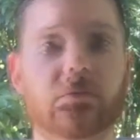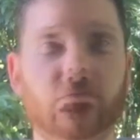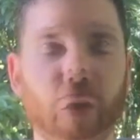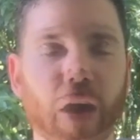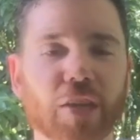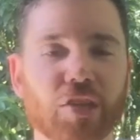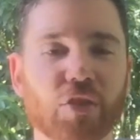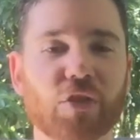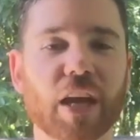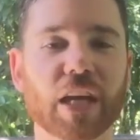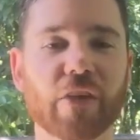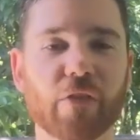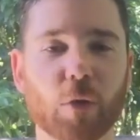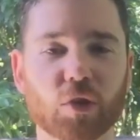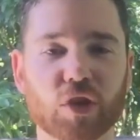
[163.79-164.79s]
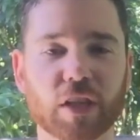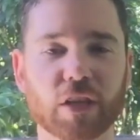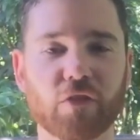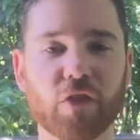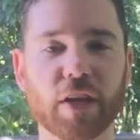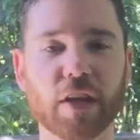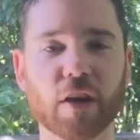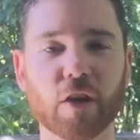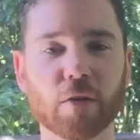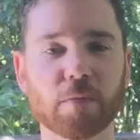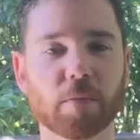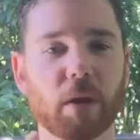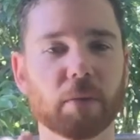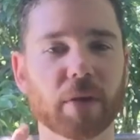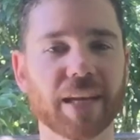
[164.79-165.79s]
All right, so thank you for watching this video.
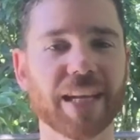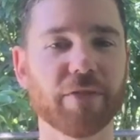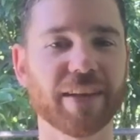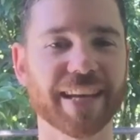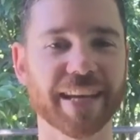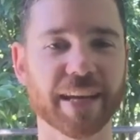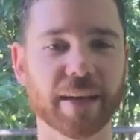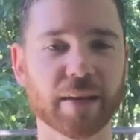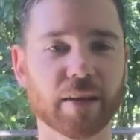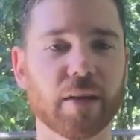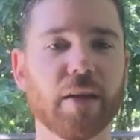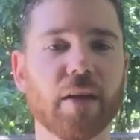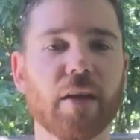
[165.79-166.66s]
I'm going to leave it here.